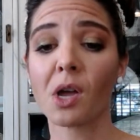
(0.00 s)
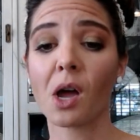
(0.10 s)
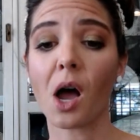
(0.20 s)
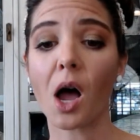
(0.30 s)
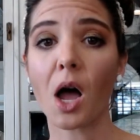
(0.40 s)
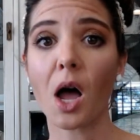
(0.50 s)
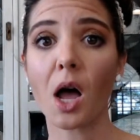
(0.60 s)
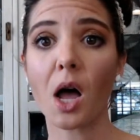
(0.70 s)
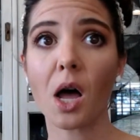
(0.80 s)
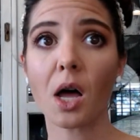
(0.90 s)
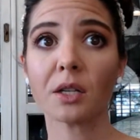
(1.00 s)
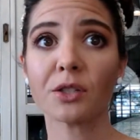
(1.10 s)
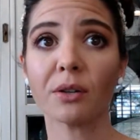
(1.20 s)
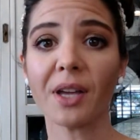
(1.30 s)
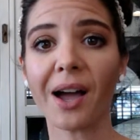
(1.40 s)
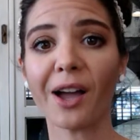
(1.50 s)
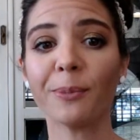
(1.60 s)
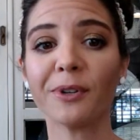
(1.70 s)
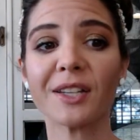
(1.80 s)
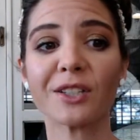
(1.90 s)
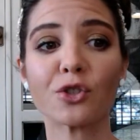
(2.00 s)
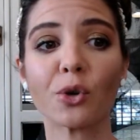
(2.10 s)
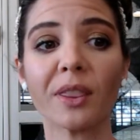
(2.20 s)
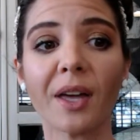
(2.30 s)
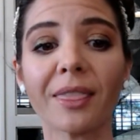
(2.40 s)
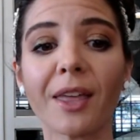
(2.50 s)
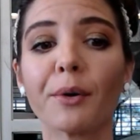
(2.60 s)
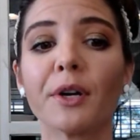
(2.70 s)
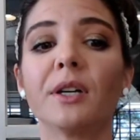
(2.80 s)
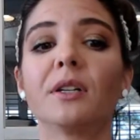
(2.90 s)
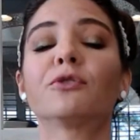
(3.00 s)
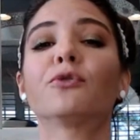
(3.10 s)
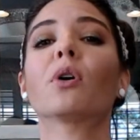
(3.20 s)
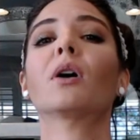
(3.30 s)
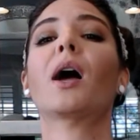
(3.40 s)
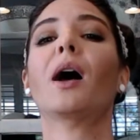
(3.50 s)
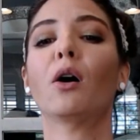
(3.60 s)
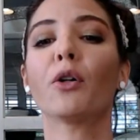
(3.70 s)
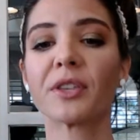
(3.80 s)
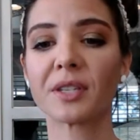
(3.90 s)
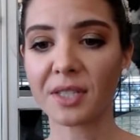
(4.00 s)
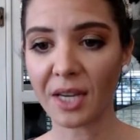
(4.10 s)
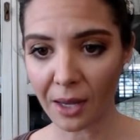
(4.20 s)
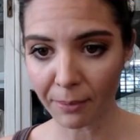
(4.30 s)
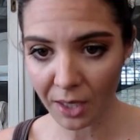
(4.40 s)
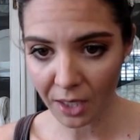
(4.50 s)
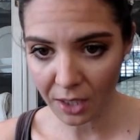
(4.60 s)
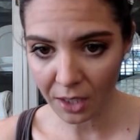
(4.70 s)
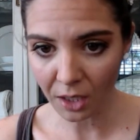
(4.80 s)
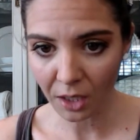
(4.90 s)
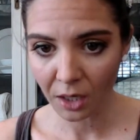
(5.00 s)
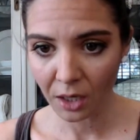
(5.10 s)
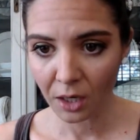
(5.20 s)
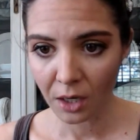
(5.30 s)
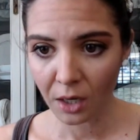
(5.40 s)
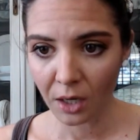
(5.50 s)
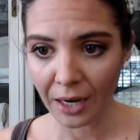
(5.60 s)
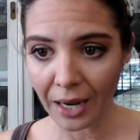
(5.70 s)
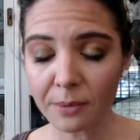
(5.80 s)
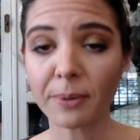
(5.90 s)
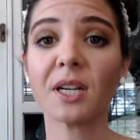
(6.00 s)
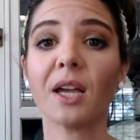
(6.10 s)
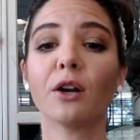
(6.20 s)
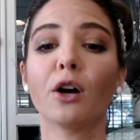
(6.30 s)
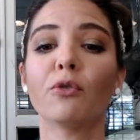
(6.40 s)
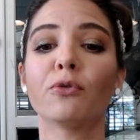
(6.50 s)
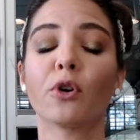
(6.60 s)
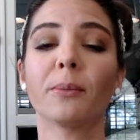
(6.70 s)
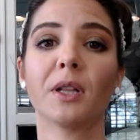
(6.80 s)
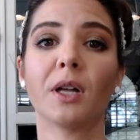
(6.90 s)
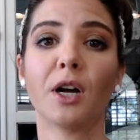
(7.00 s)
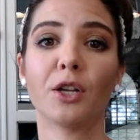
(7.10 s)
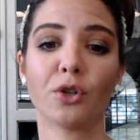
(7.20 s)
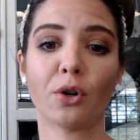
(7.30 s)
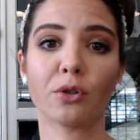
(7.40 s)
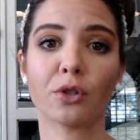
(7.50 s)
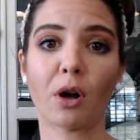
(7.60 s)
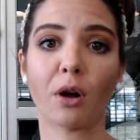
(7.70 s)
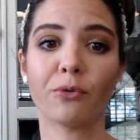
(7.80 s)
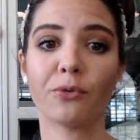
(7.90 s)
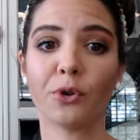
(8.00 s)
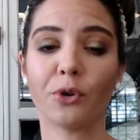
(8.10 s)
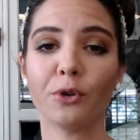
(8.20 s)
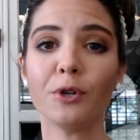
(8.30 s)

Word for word: Uh, so yeah, I hope you guys enjoyed that. That was 4health Salmon and potato formula adult dog food.